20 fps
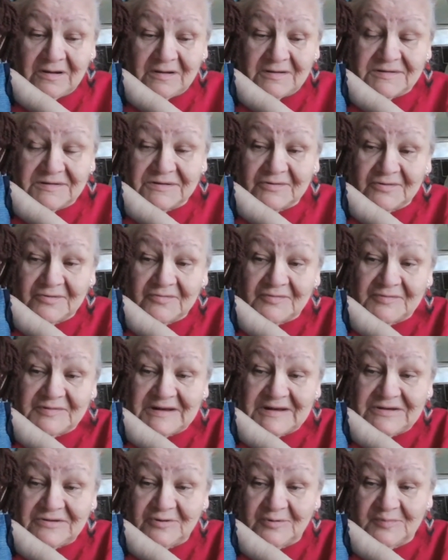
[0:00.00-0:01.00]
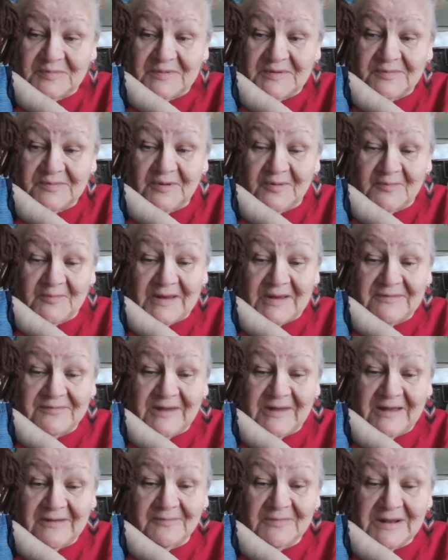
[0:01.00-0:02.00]
So they took me from my
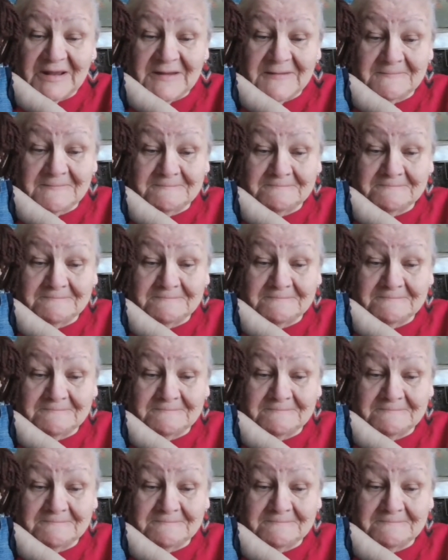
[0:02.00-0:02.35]
family,